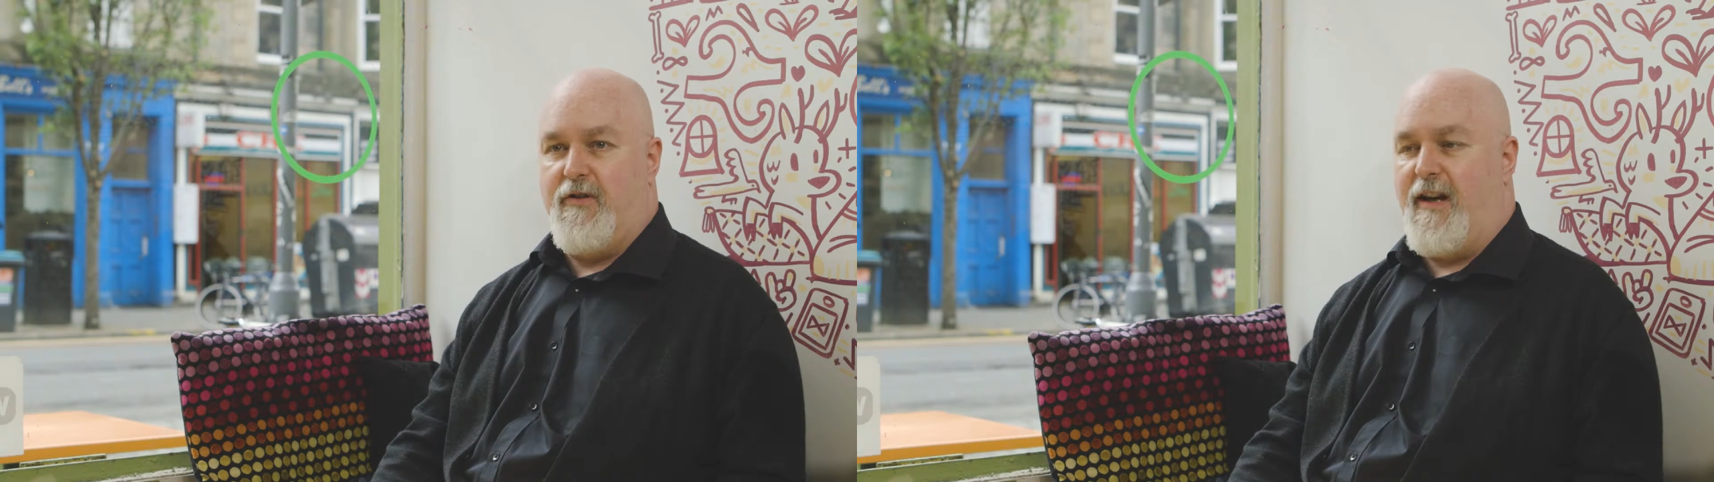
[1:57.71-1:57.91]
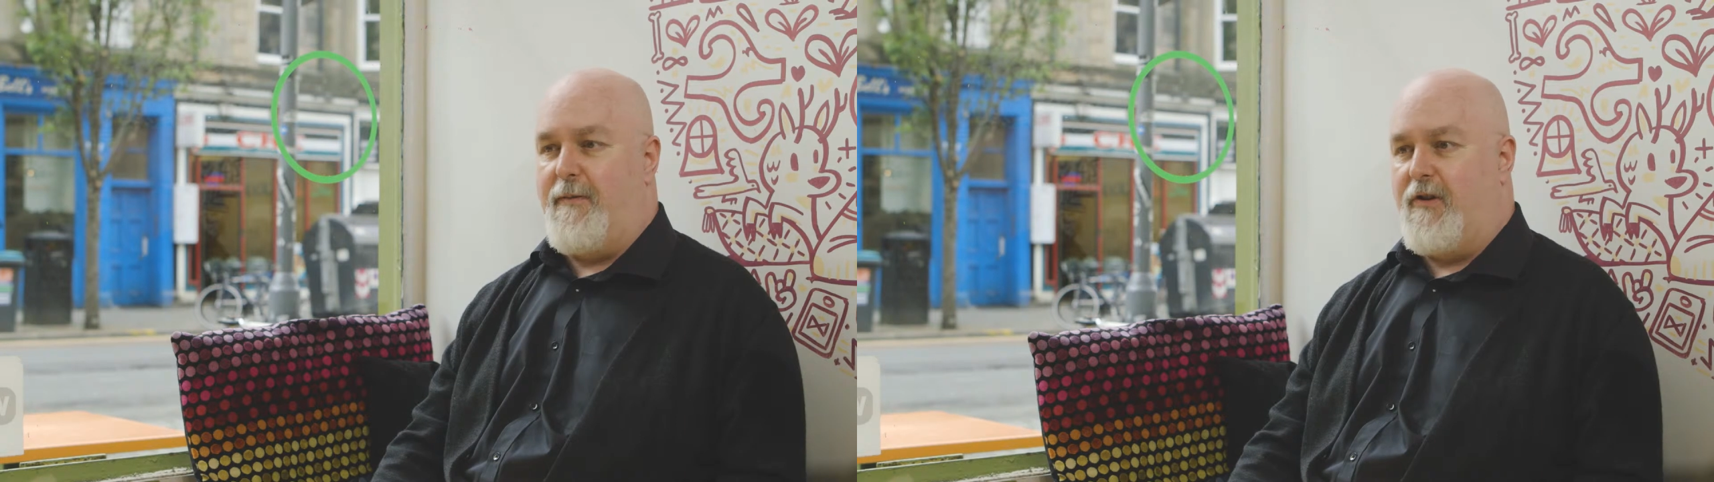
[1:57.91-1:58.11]
a
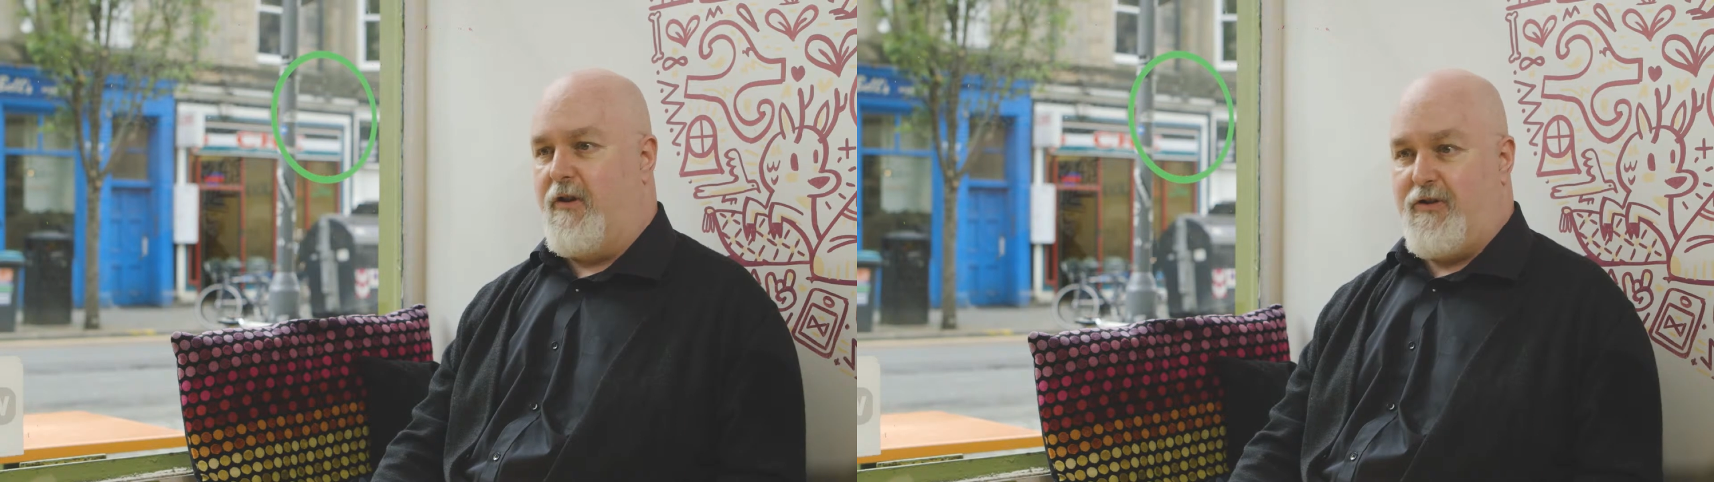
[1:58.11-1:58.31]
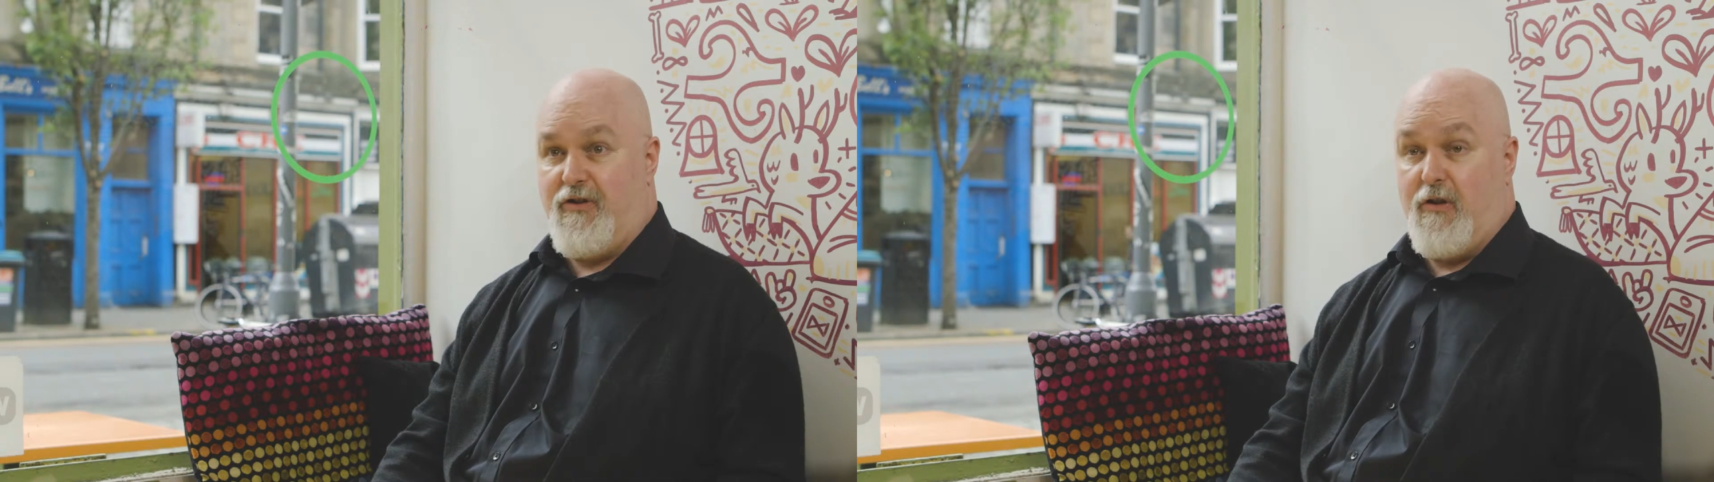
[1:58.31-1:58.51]
day
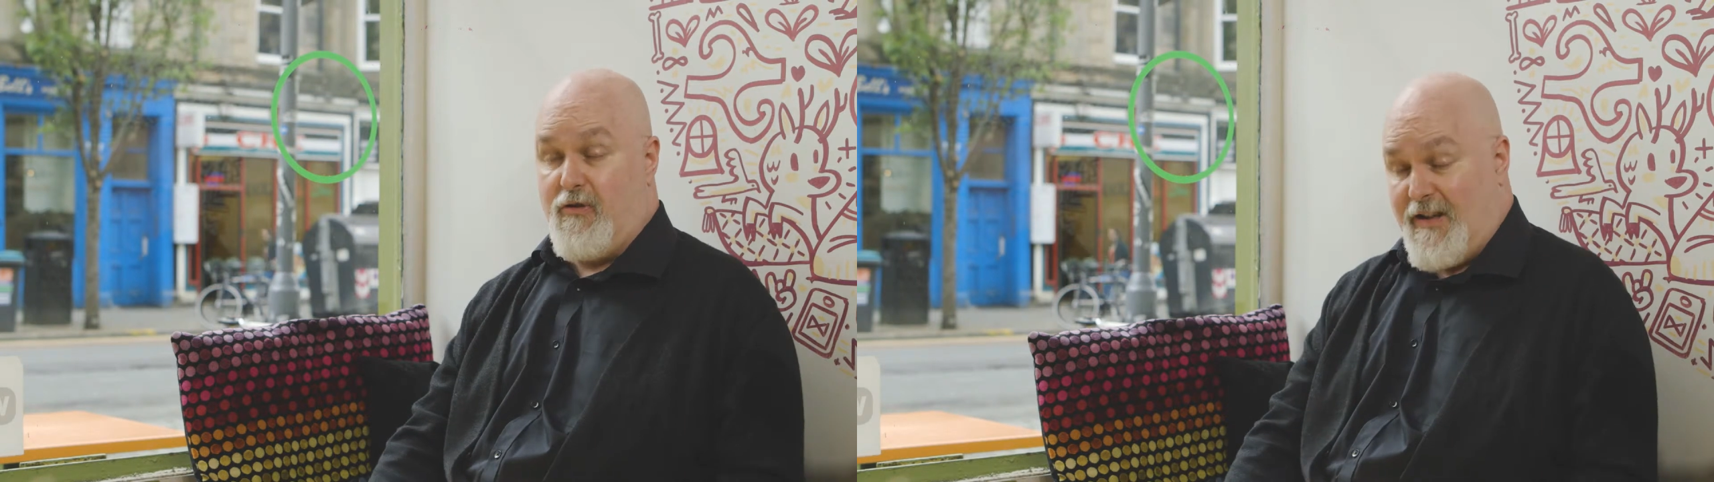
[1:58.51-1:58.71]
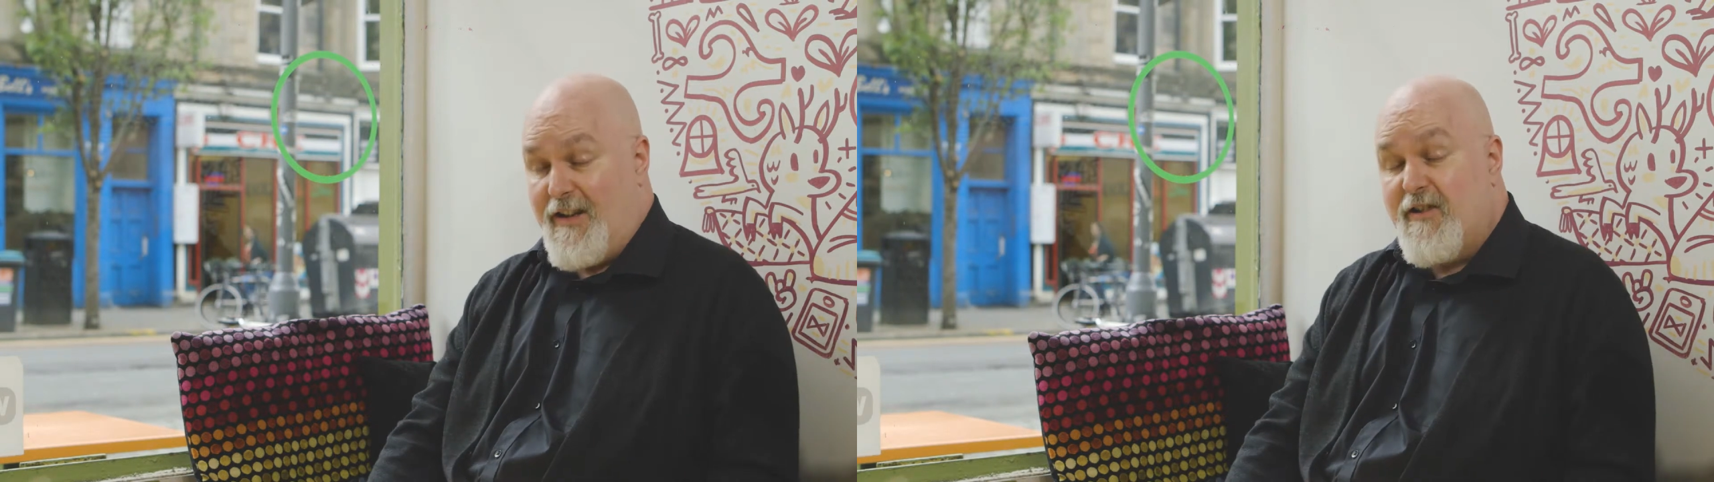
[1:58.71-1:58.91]
because there's no
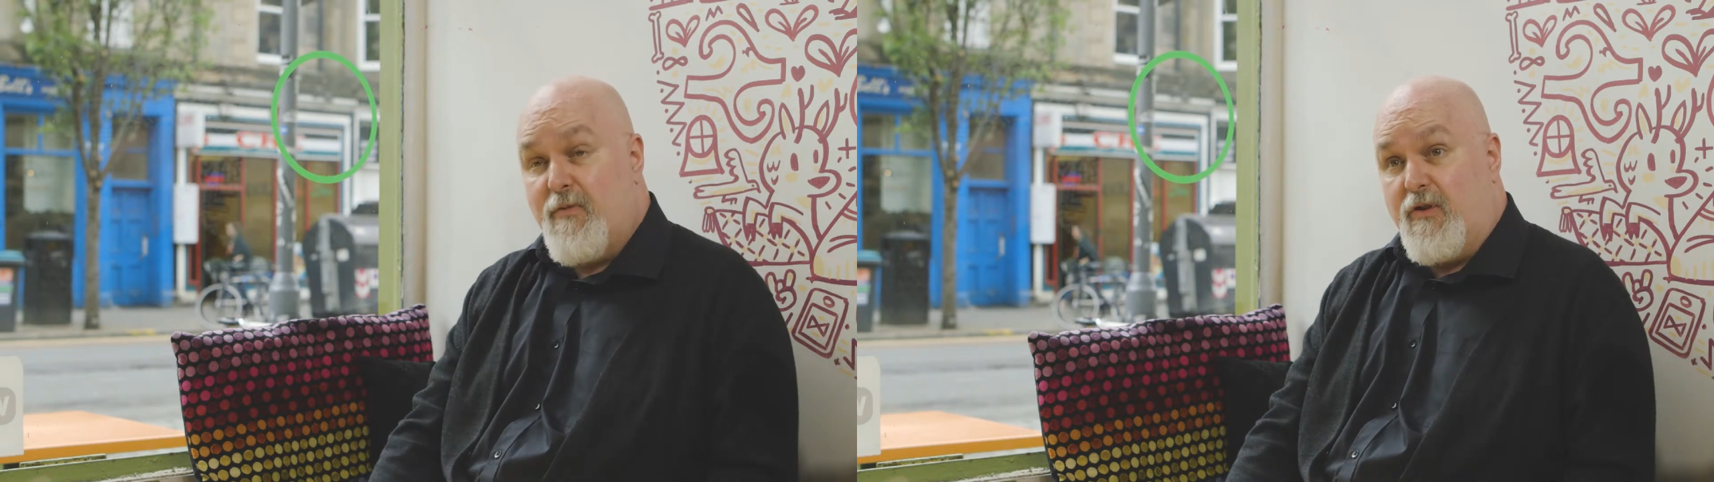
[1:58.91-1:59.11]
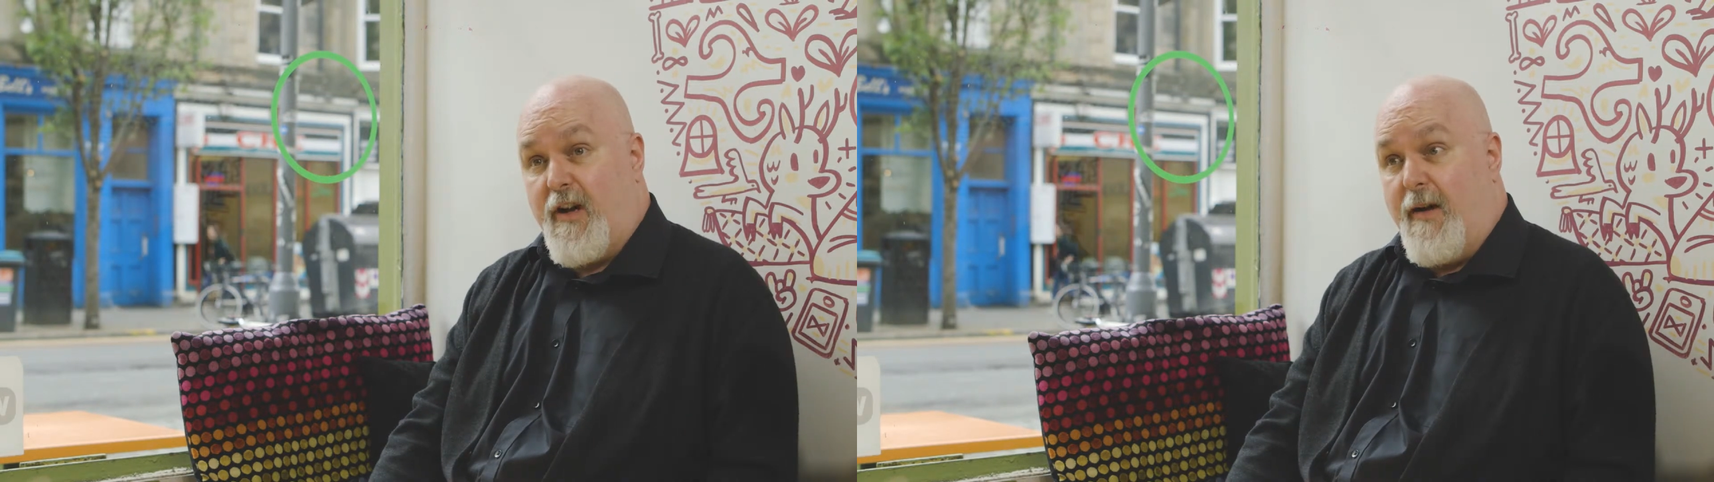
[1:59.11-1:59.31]

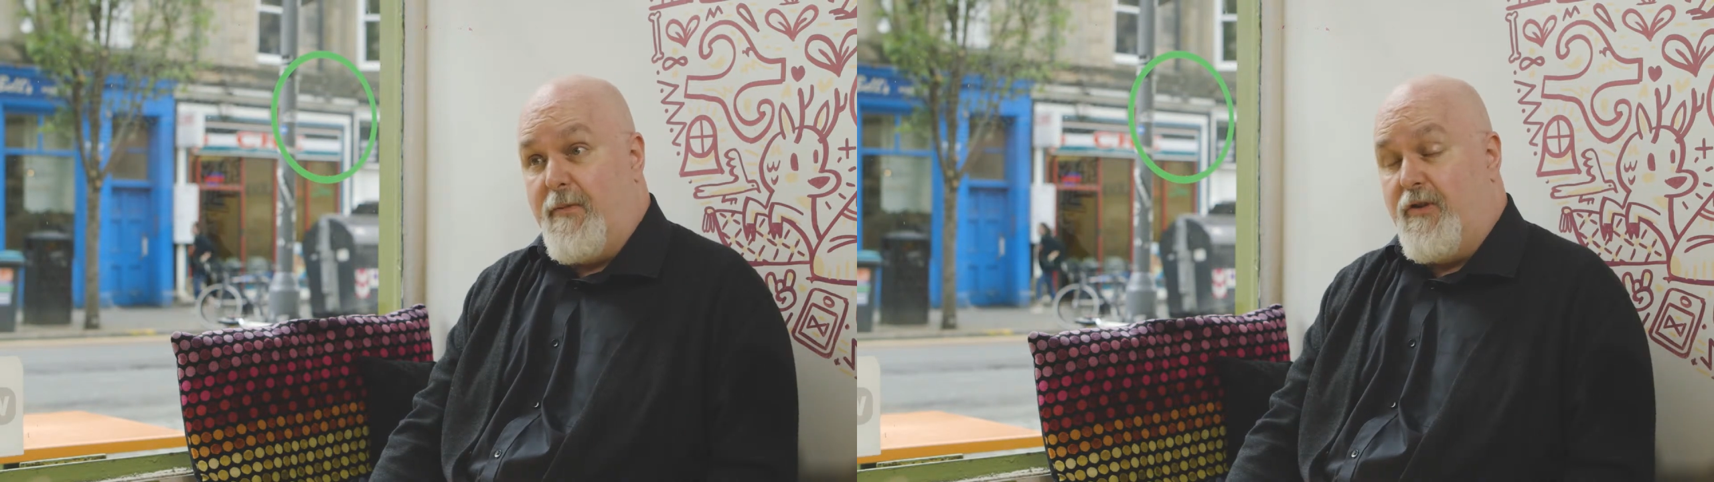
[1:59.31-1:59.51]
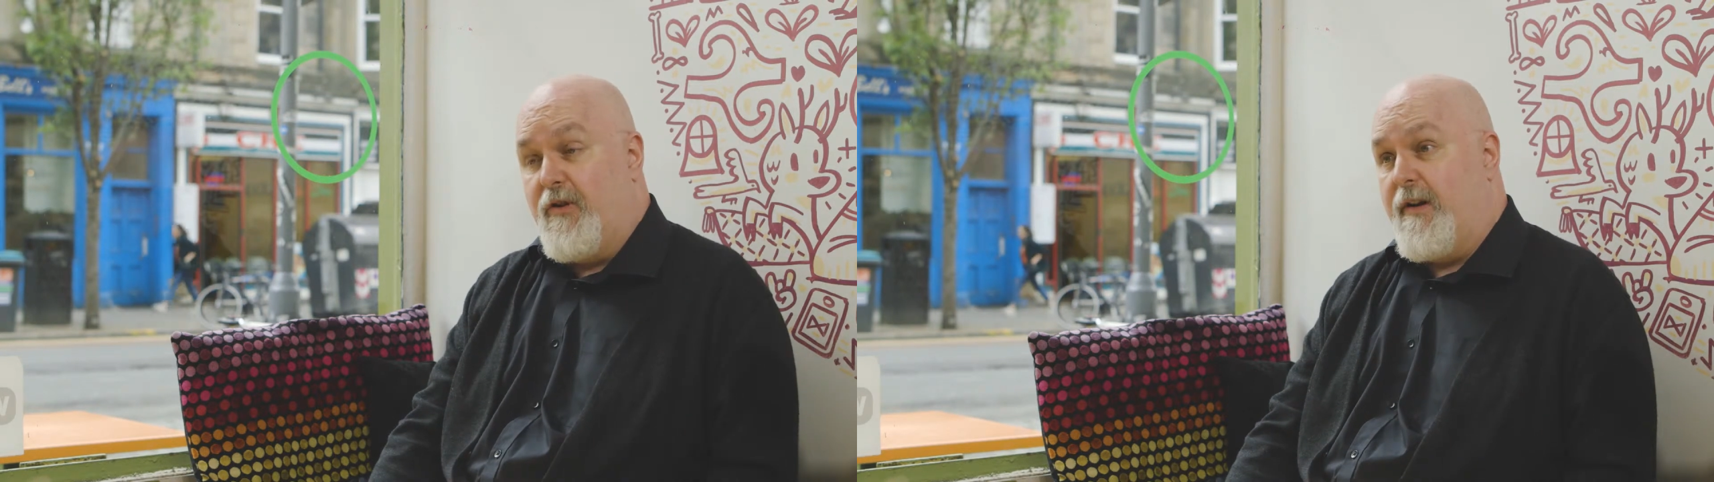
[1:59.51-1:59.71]
sensible time
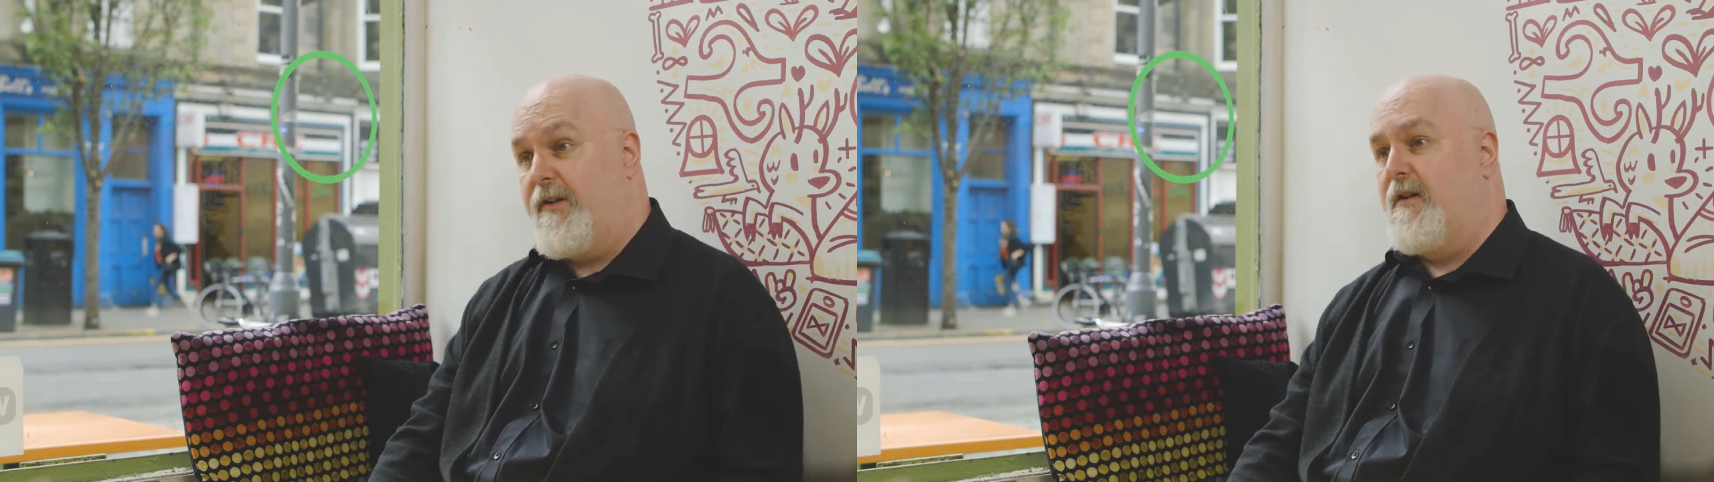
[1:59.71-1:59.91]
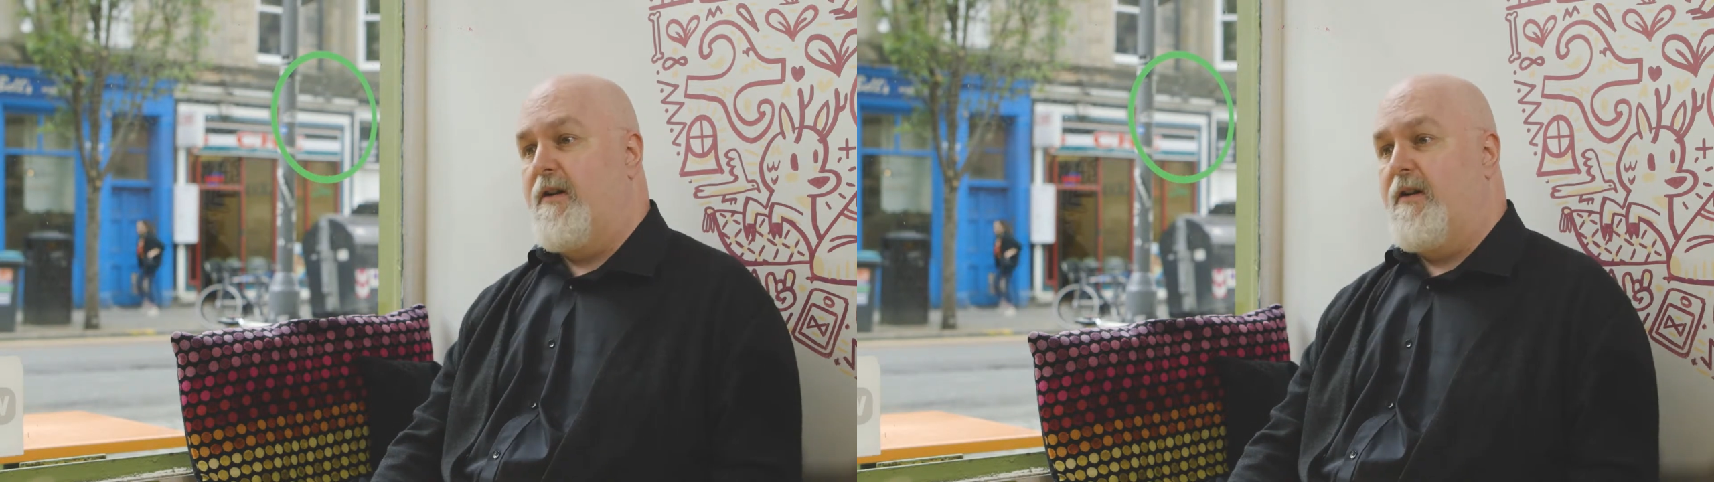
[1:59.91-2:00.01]
to do it.